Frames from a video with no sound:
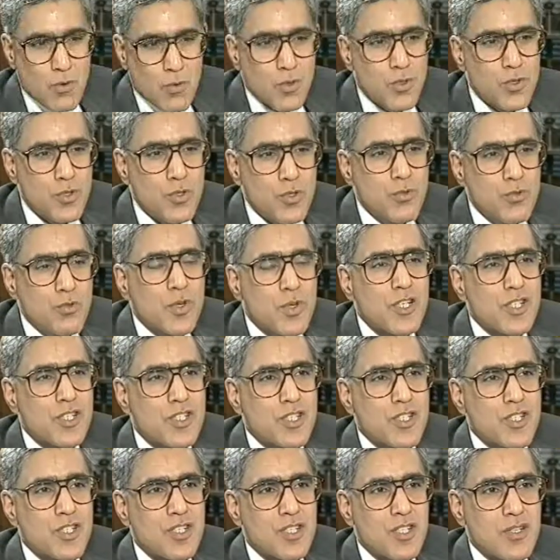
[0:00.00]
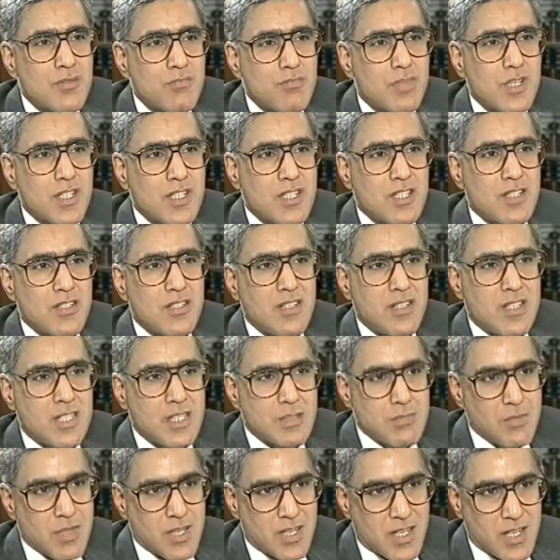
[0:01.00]
Would you wish, personally
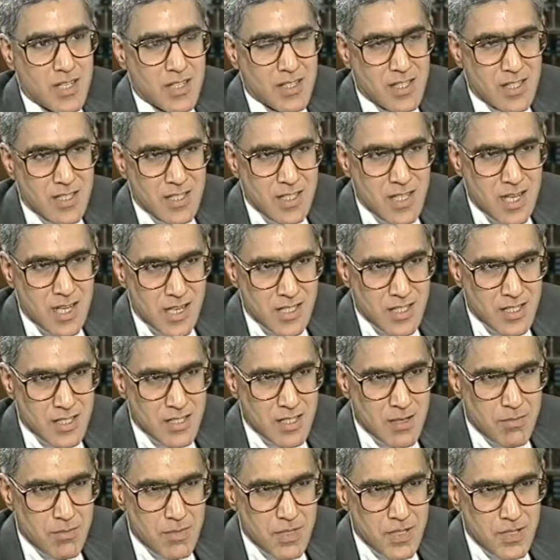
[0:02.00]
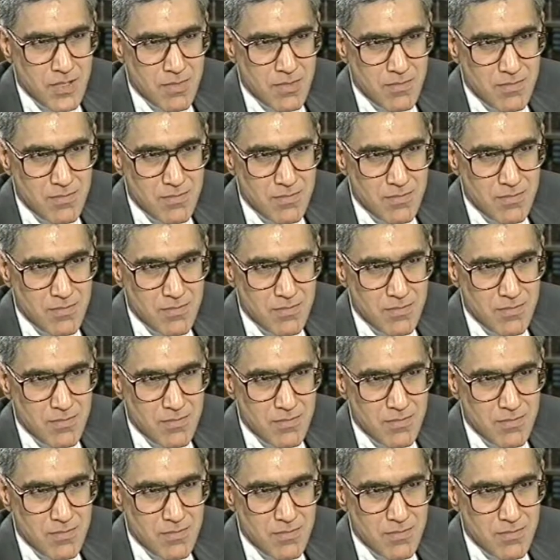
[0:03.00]
speaking, that he had accepted?